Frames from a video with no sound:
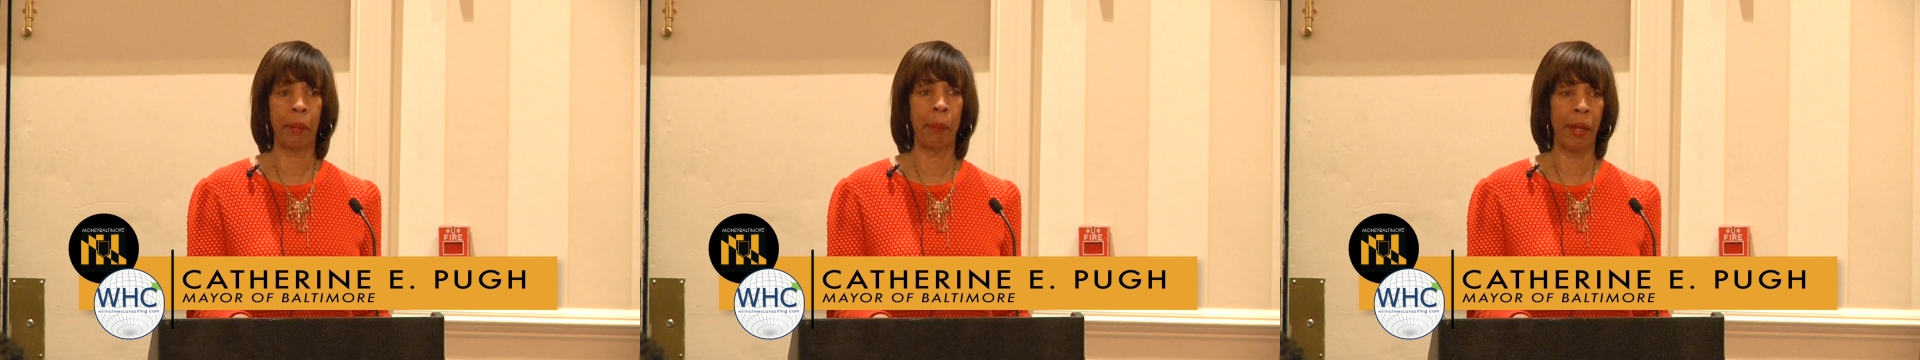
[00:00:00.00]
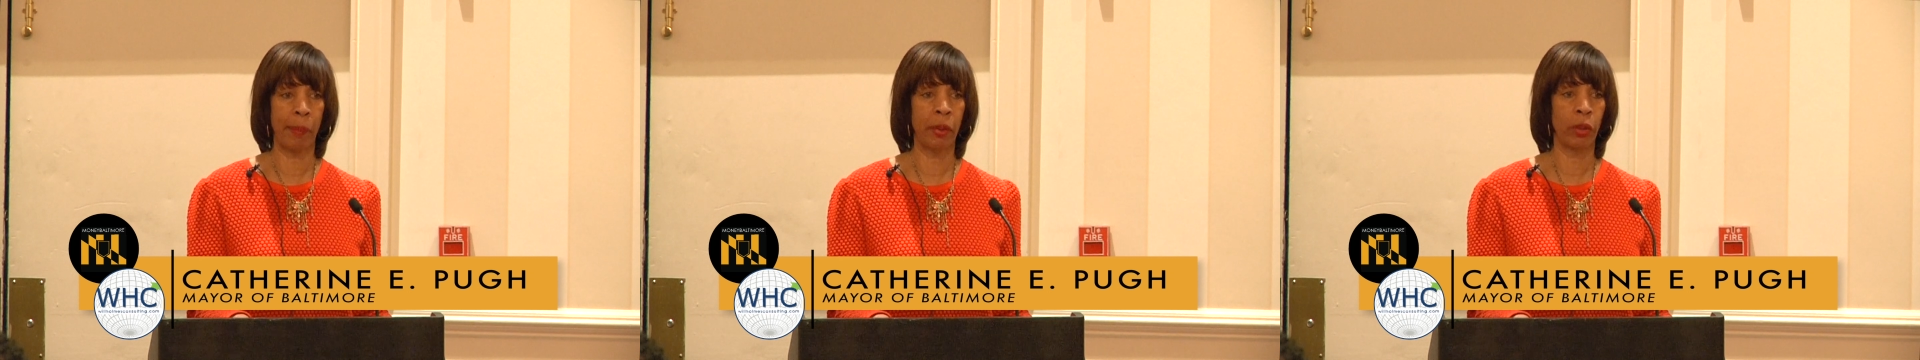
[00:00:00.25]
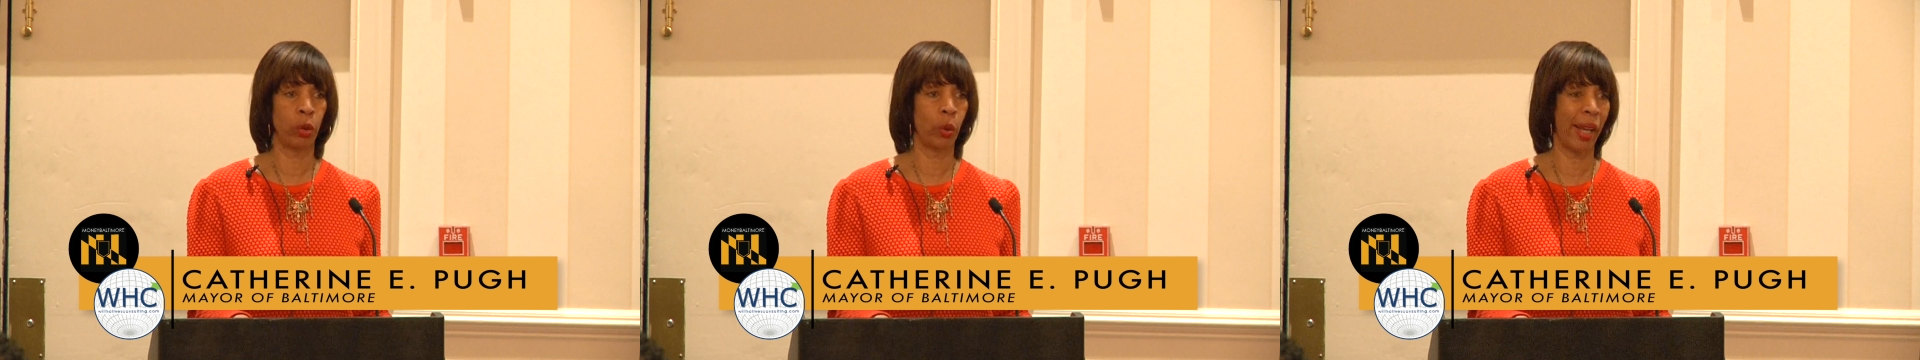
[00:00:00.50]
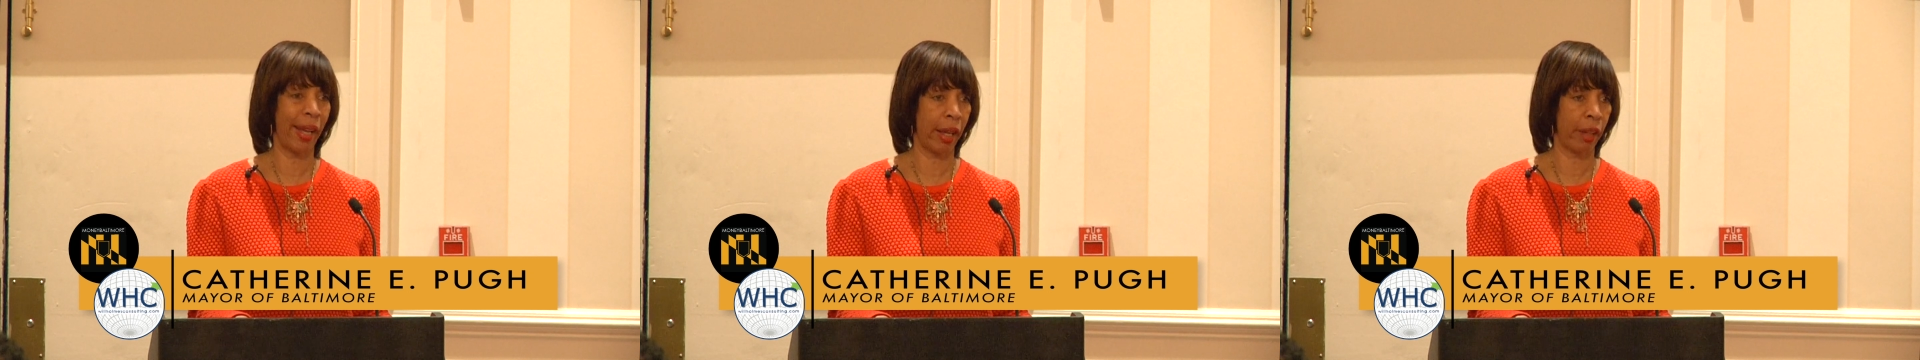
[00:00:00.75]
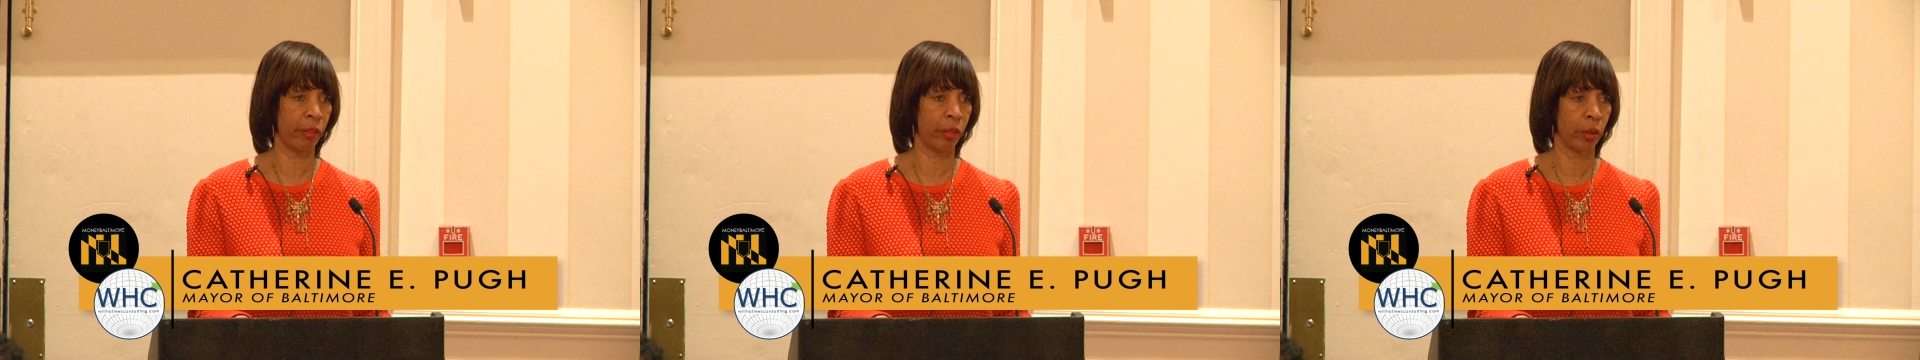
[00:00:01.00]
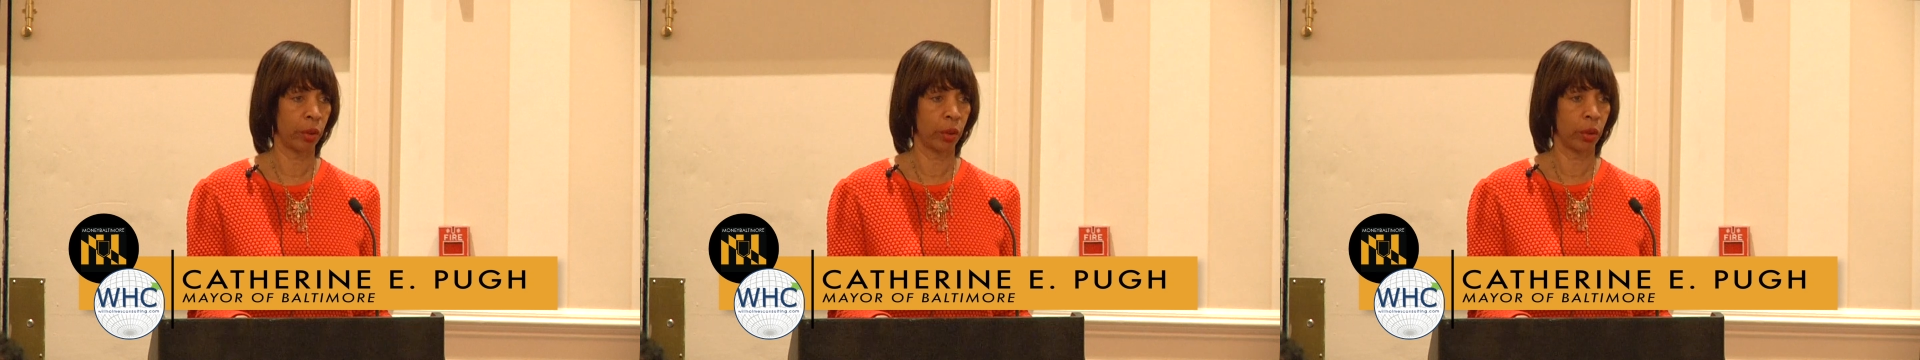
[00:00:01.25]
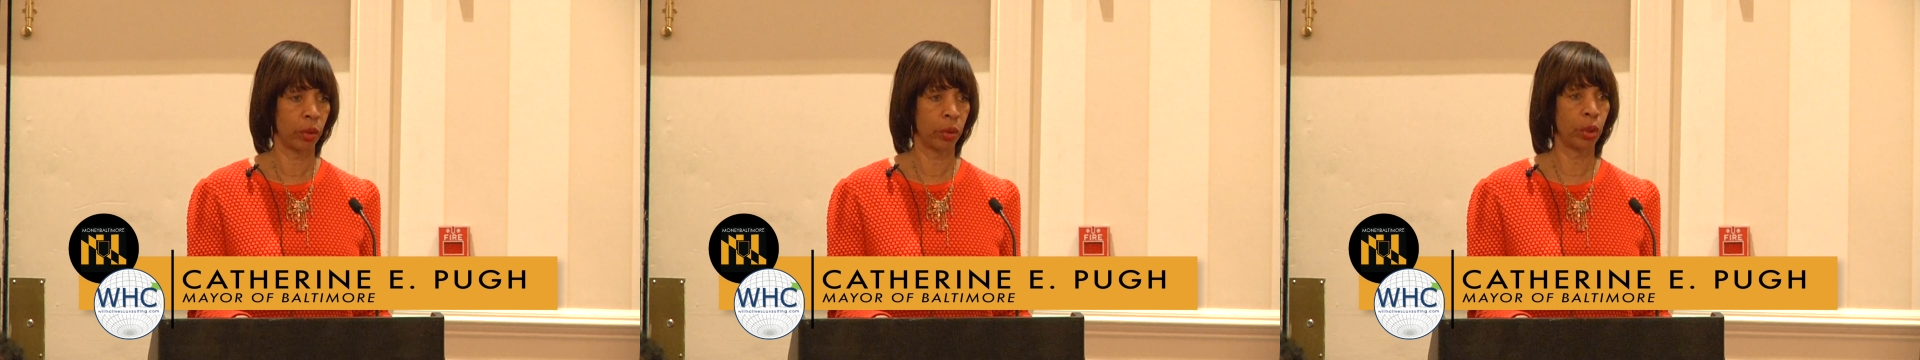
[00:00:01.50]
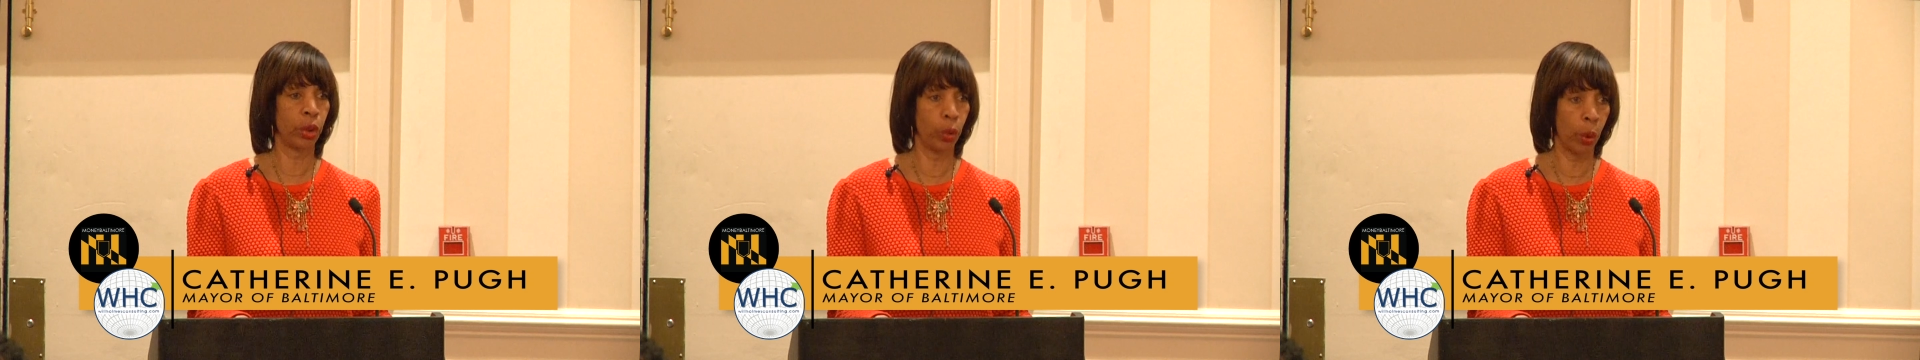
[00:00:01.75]
commitment you have
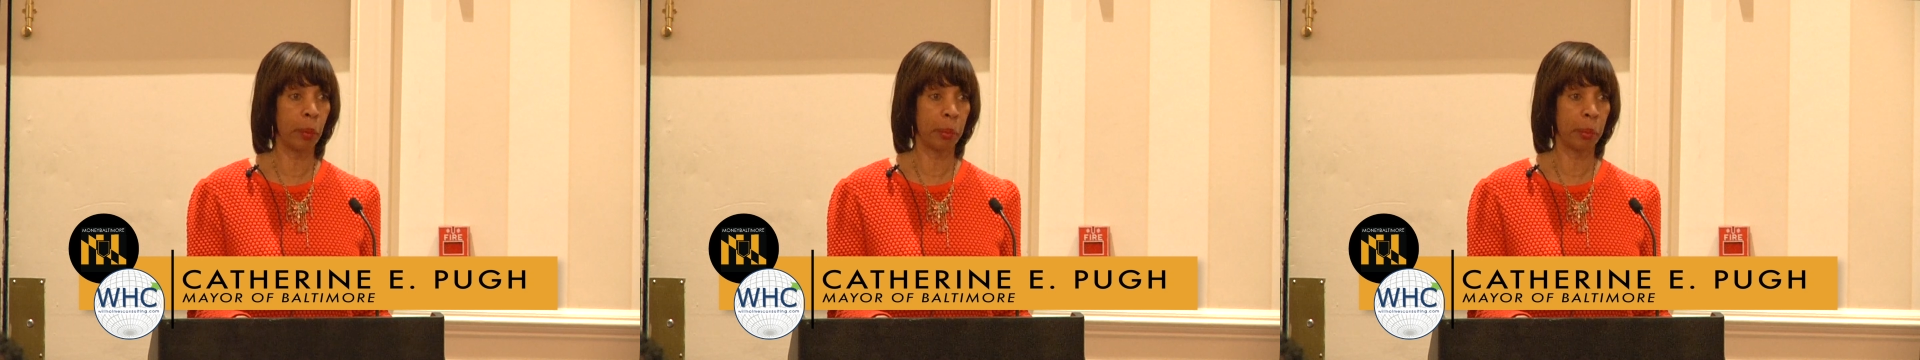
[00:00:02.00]
to doing